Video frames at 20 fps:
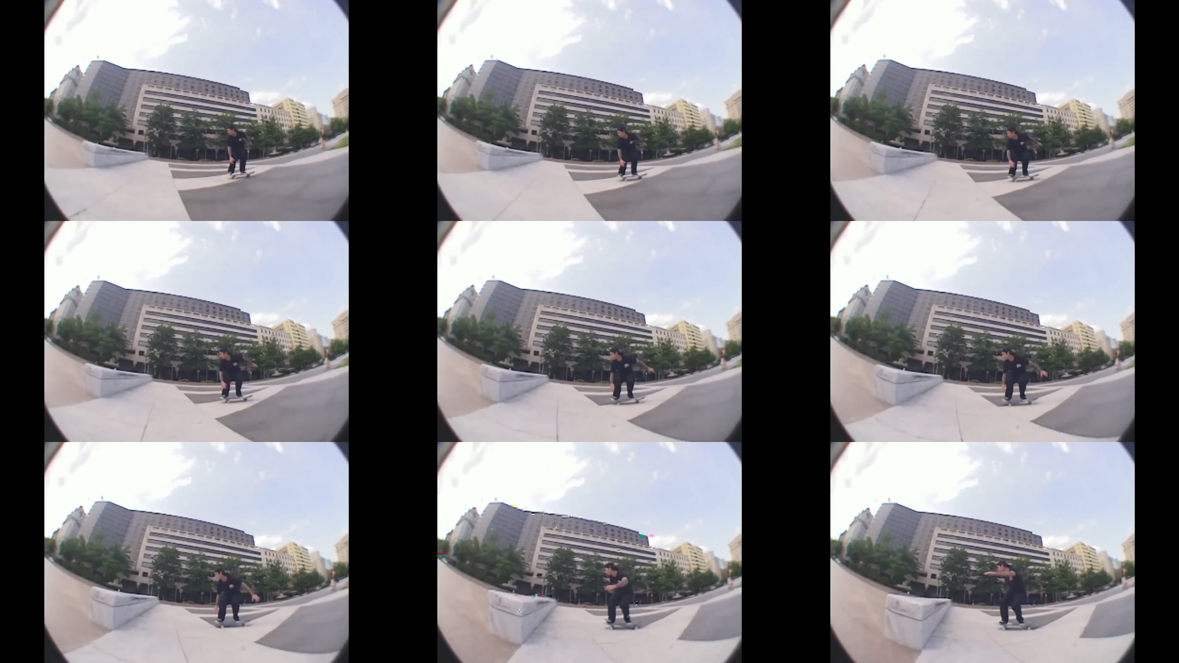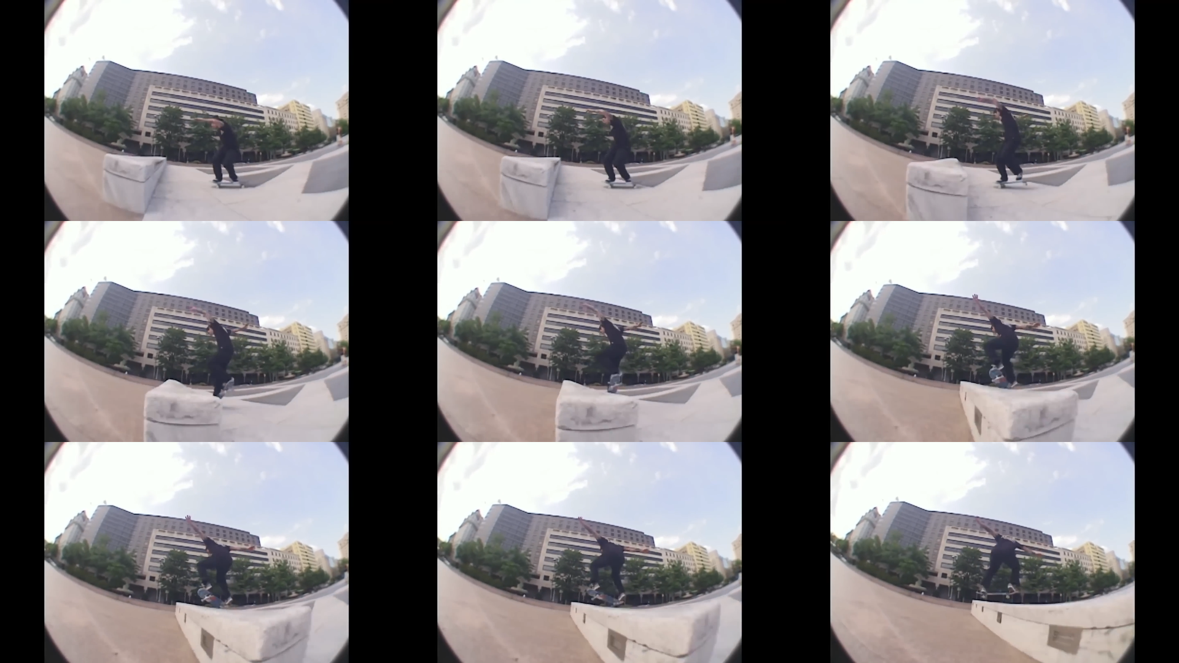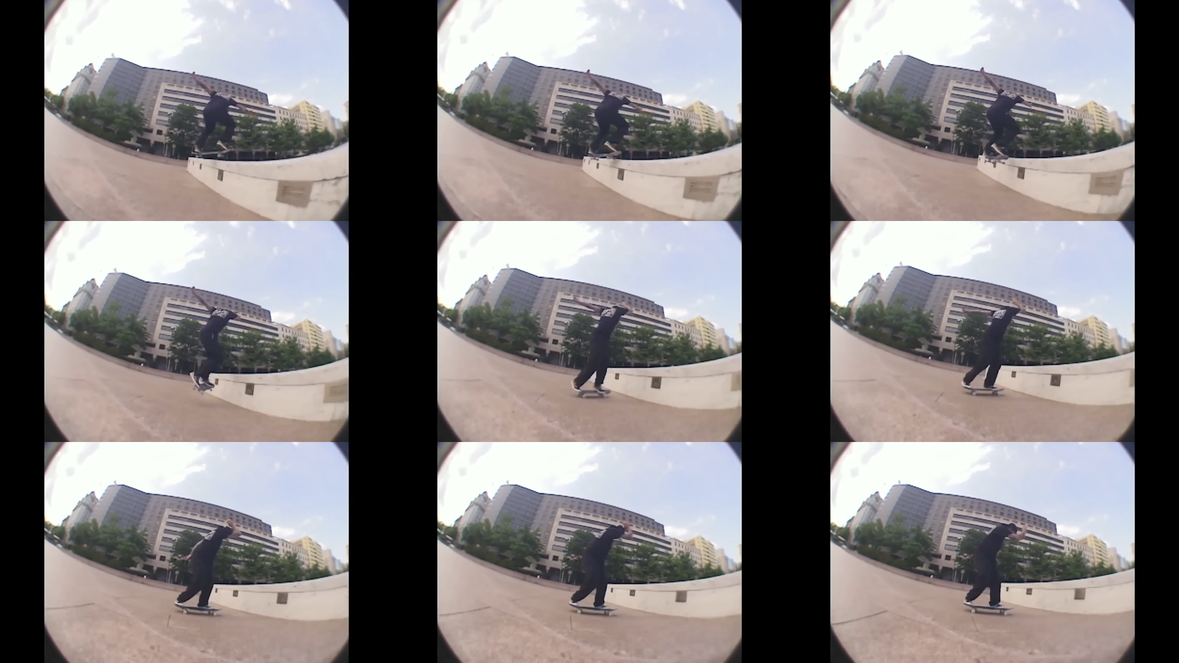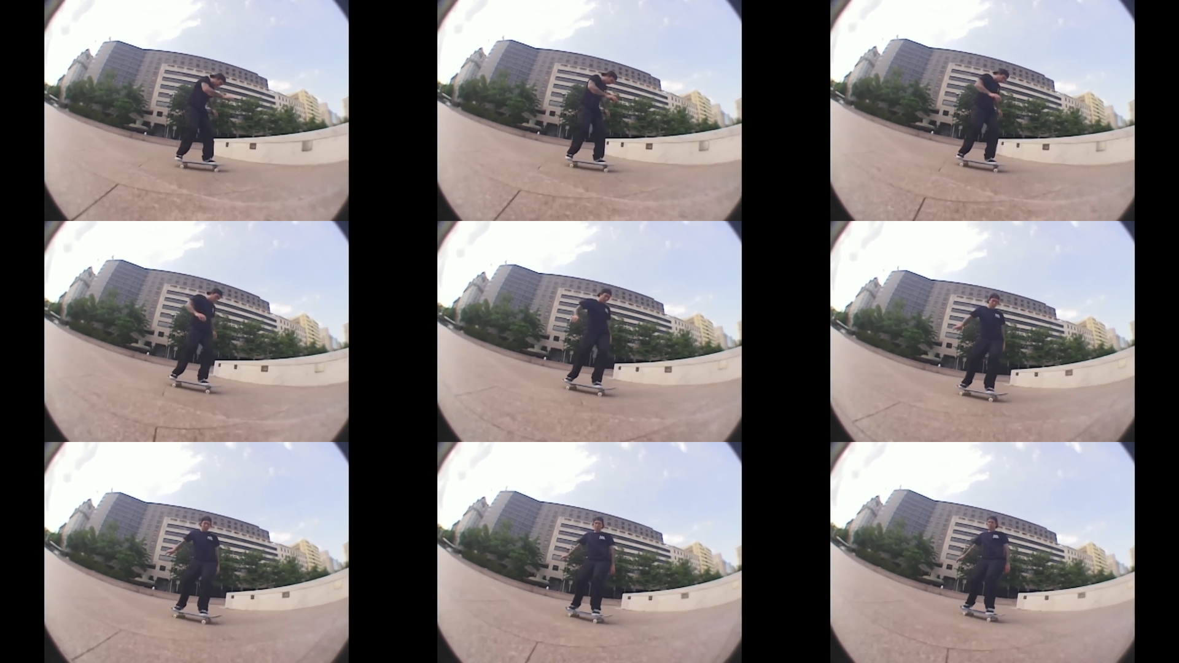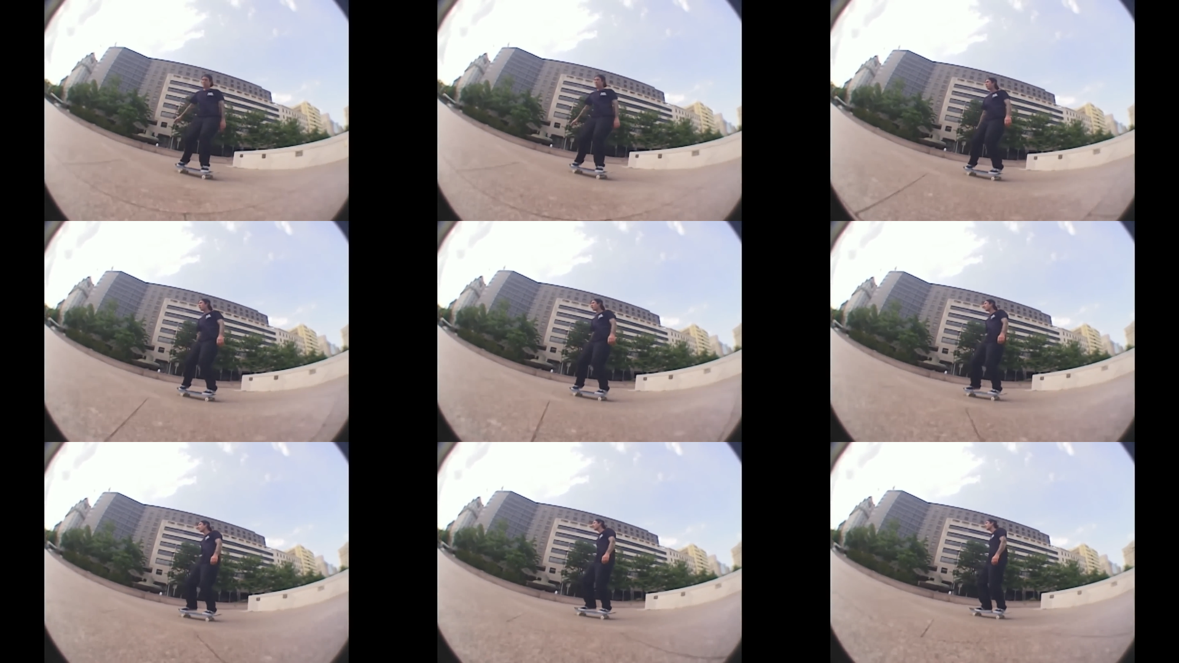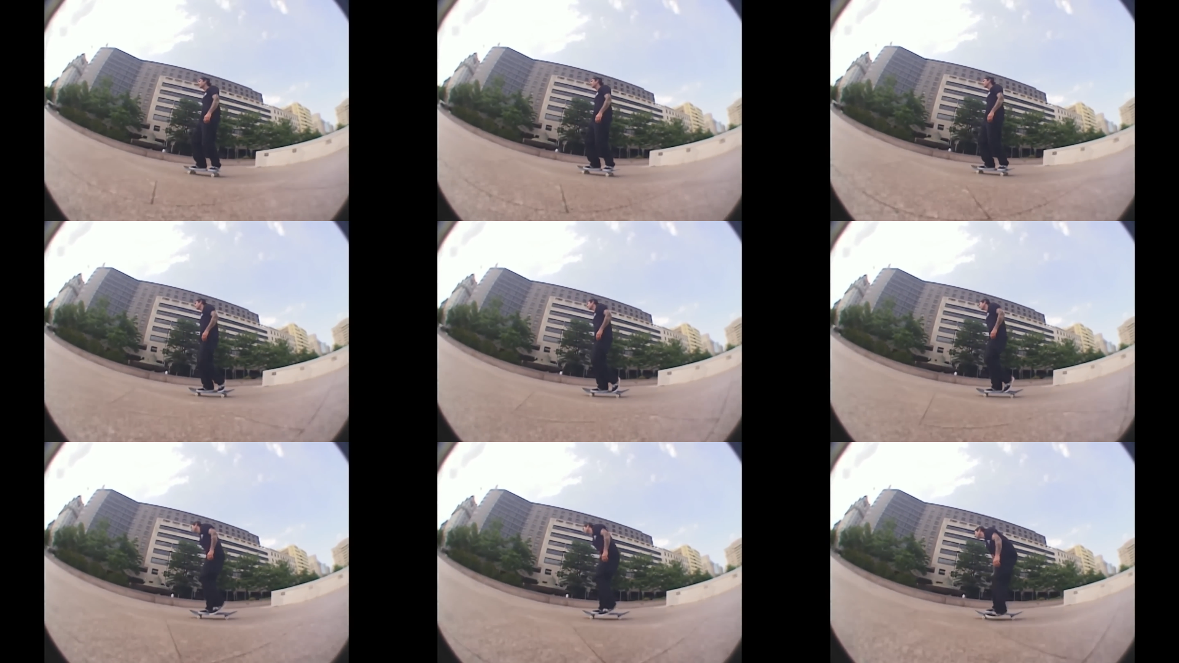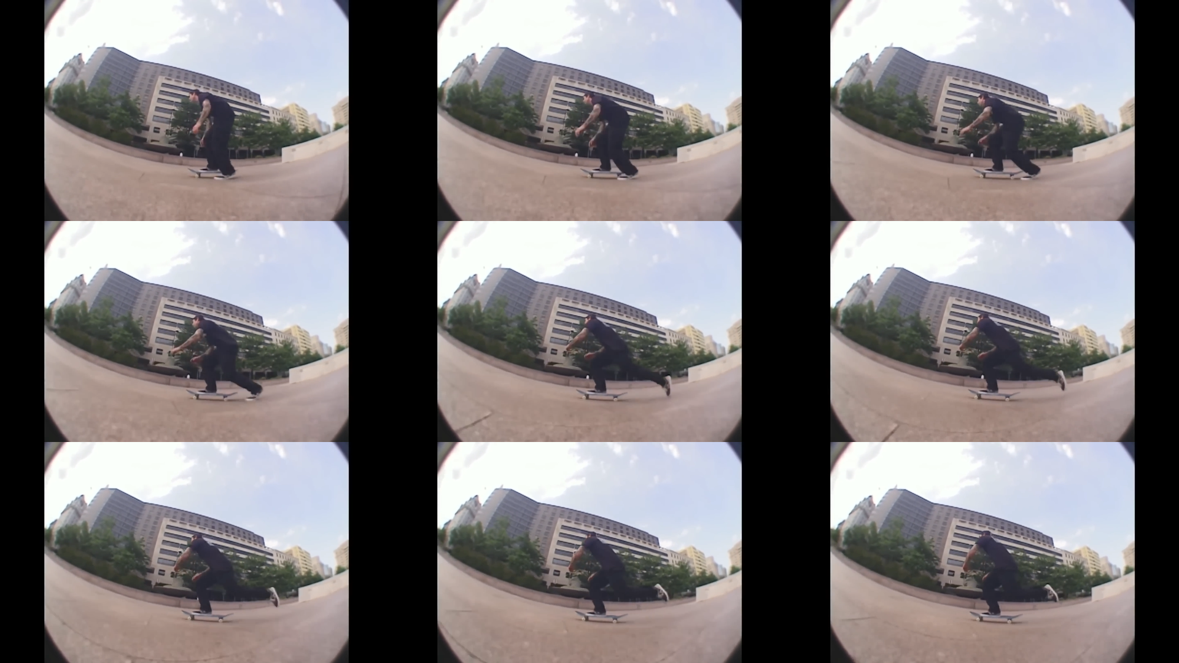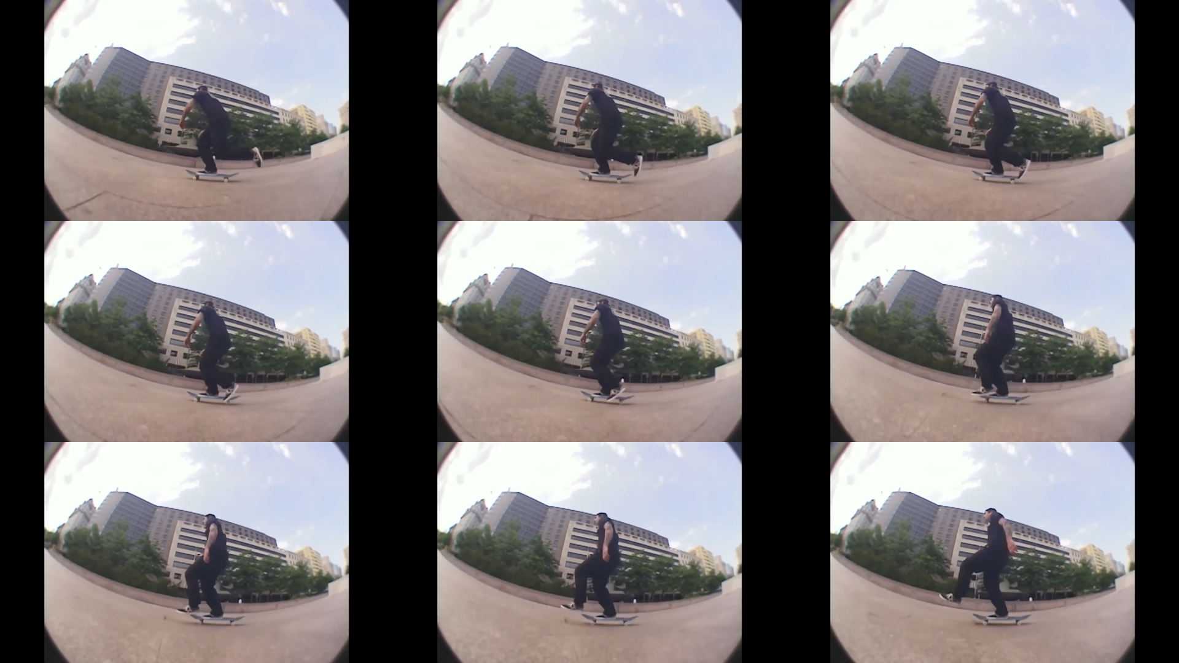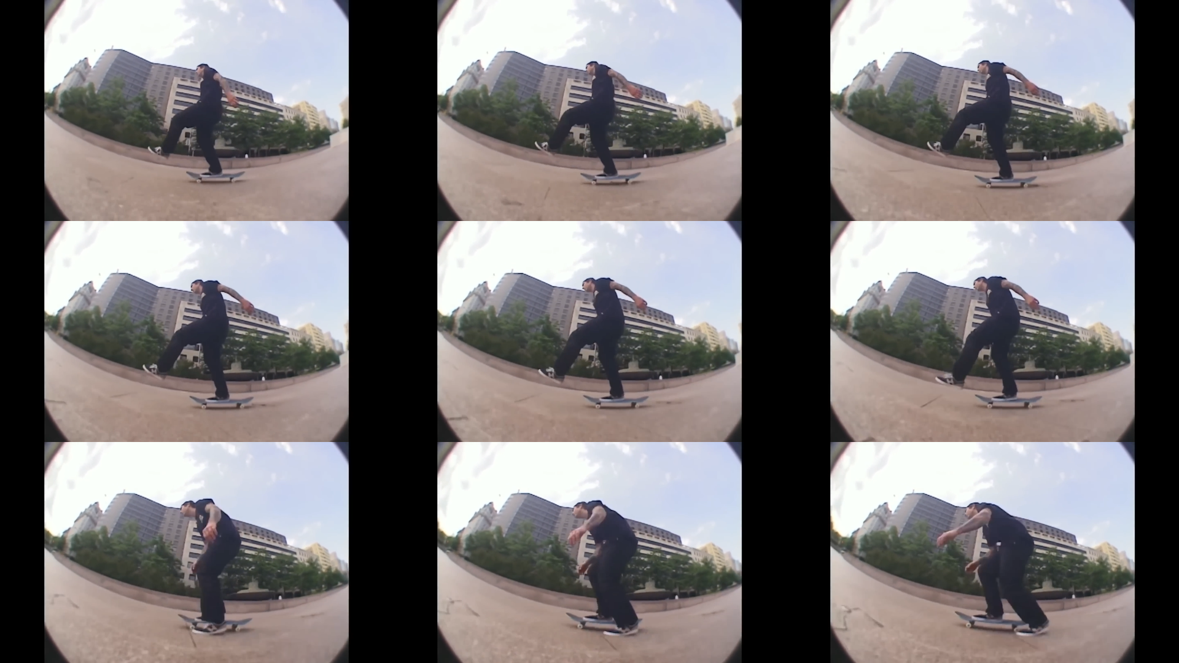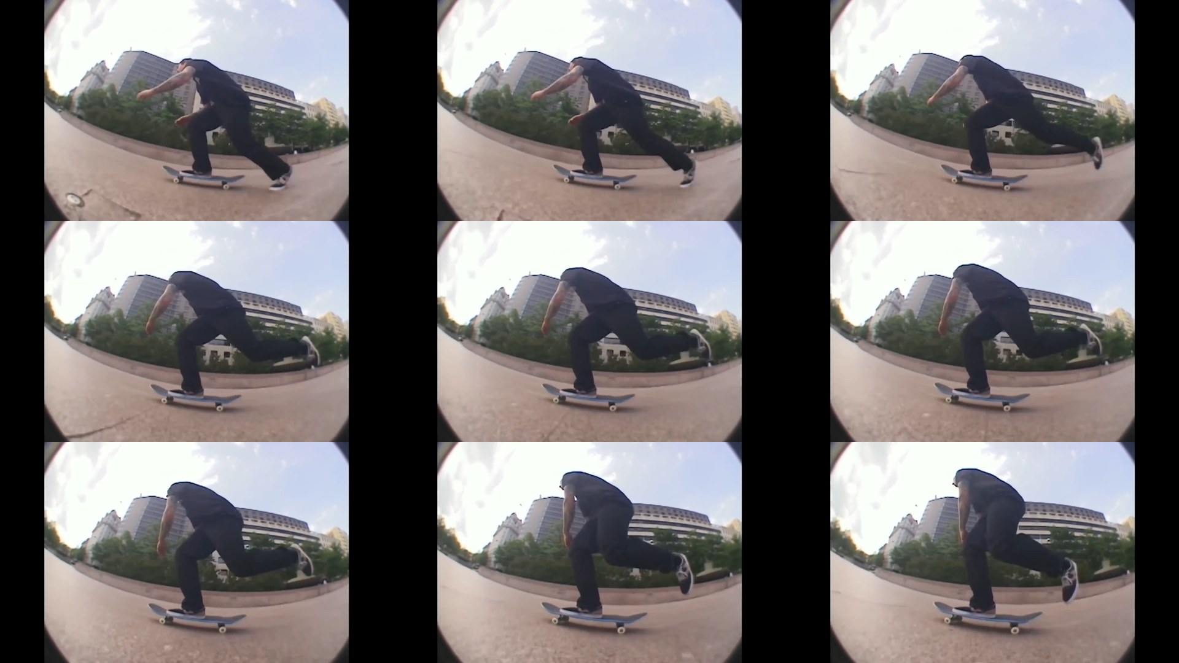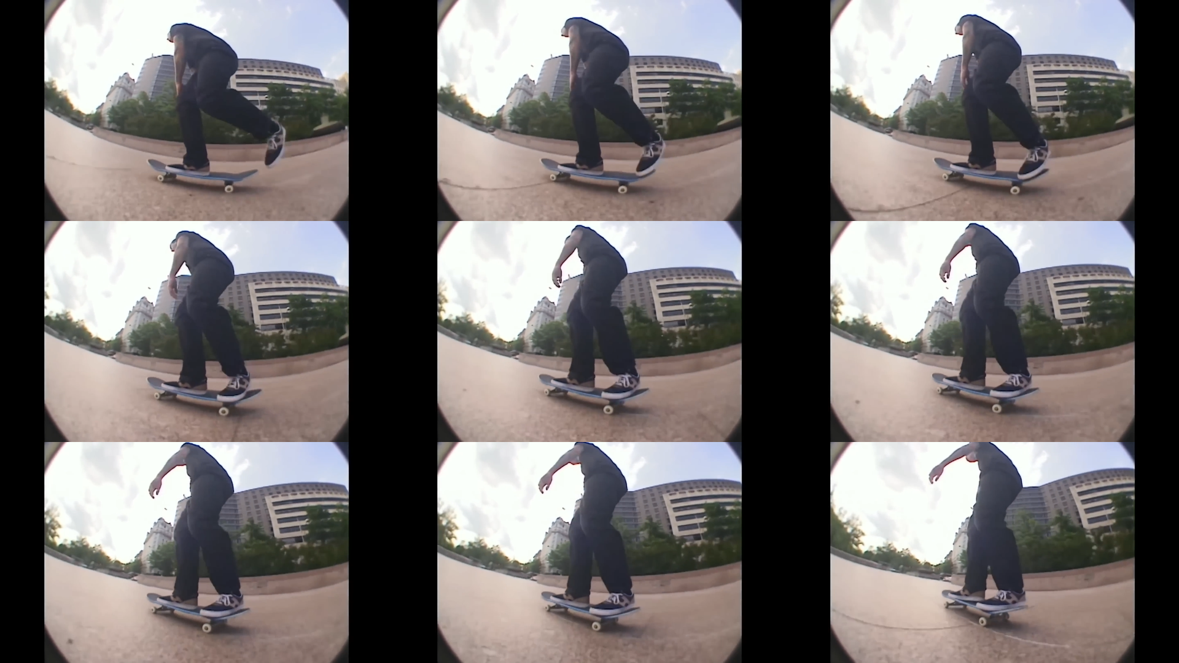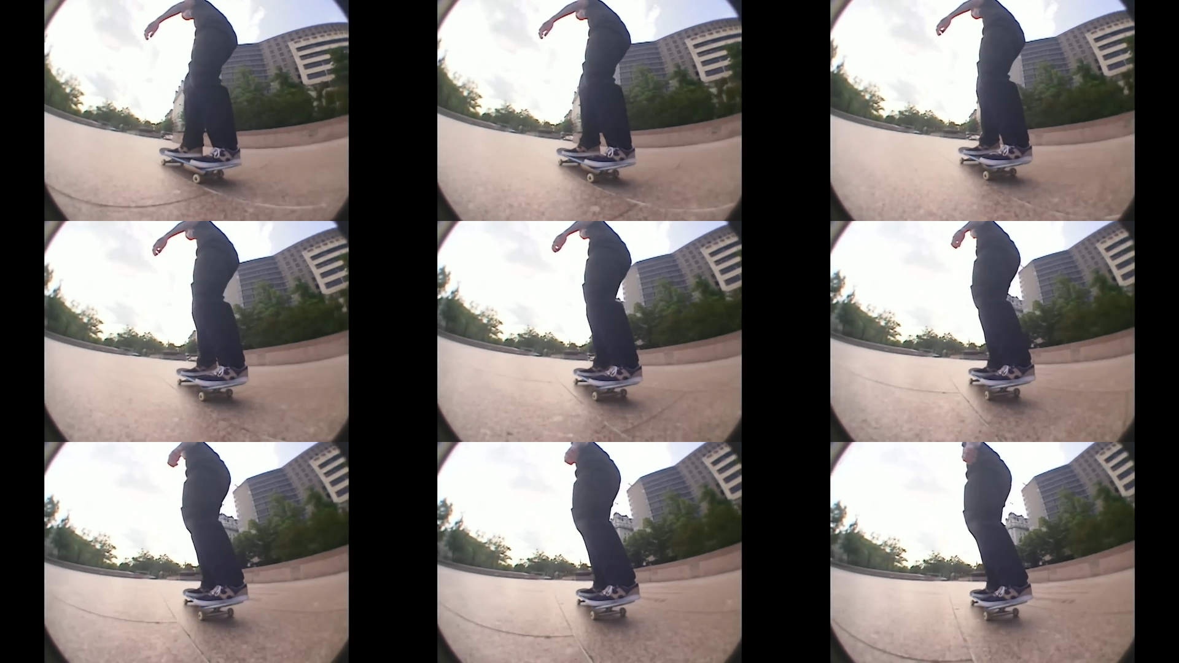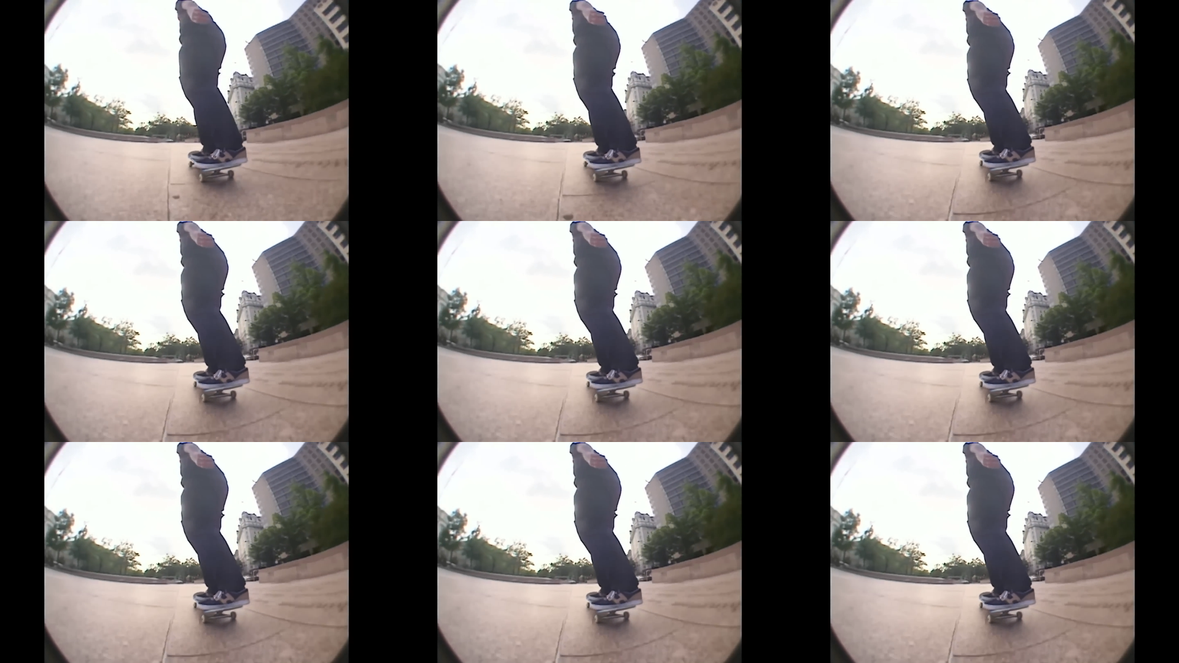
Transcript: (no speaker visible)